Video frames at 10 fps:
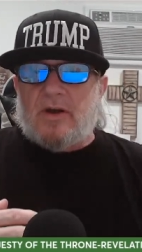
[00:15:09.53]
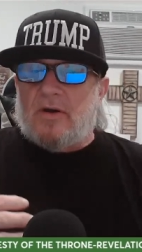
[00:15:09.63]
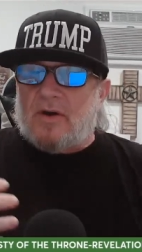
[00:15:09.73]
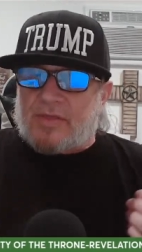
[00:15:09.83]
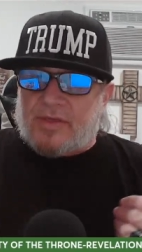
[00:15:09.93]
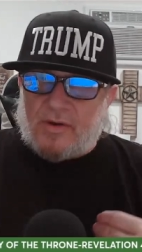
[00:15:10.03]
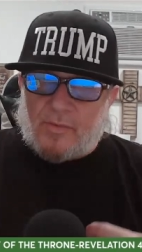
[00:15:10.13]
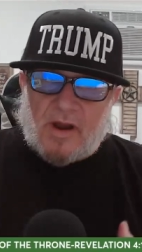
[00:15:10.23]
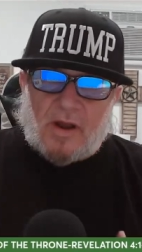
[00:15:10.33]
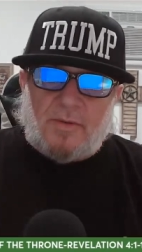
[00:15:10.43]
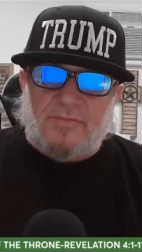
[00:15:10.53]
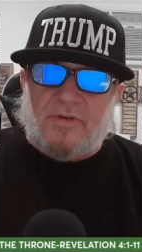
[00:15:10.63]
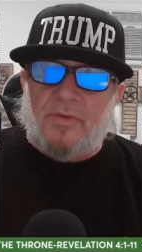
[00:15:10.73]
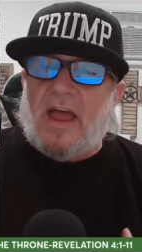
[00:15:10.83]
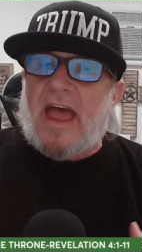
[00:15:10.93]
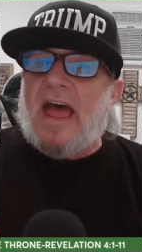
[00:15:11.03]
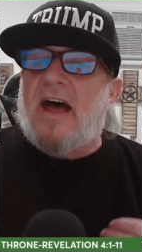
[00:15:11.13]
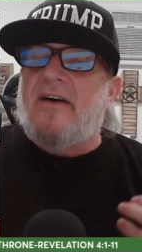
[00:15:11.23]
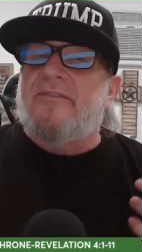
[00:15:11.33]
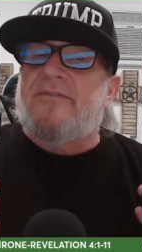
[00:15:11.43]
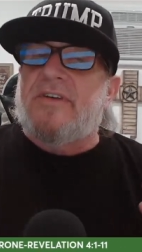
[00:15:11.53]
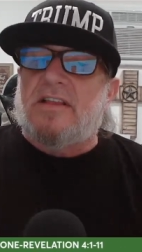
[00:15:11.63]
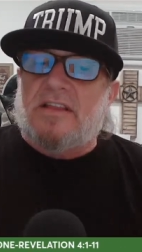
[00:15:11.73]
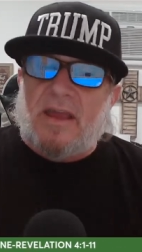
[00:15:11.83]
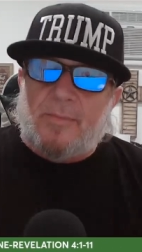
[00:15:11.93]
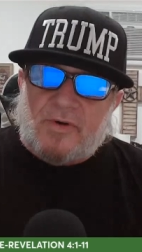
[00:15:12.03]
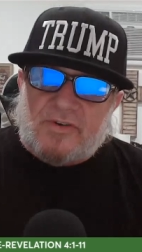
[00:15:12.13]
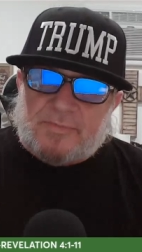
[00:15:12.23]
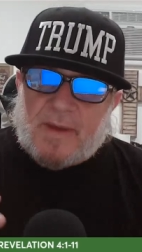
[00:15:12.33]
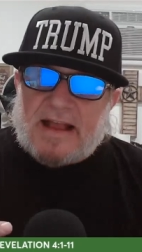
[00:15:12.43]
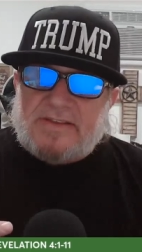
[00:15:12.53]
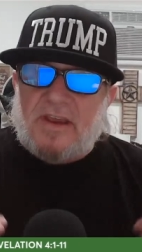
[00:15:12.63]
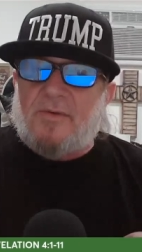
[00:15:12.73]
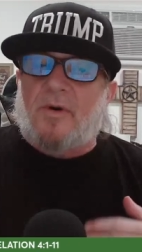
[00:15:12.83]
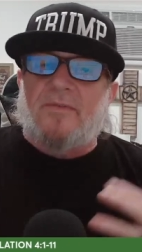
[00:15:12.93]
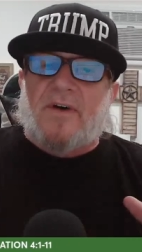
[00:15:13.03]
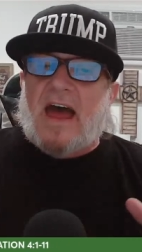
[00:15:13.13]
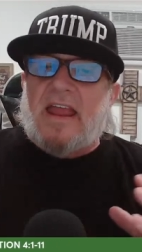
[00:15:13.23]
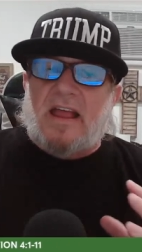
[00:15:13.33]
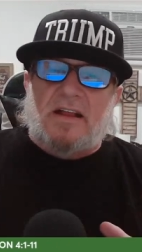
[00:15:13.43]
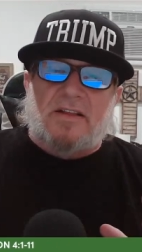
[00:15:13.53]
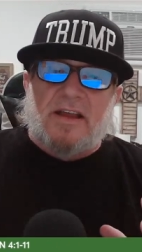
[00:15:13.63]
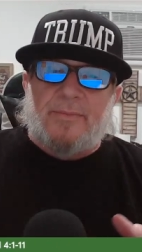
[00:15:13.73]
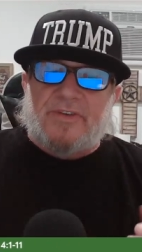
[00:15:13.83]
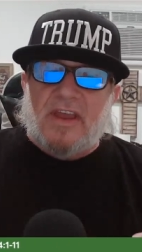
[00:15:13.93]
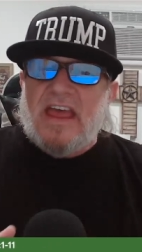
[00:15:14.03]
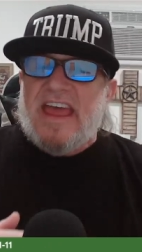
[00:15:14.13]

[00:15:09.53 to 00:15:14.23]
earthly realm to the heavenly perspective, providing a glimpse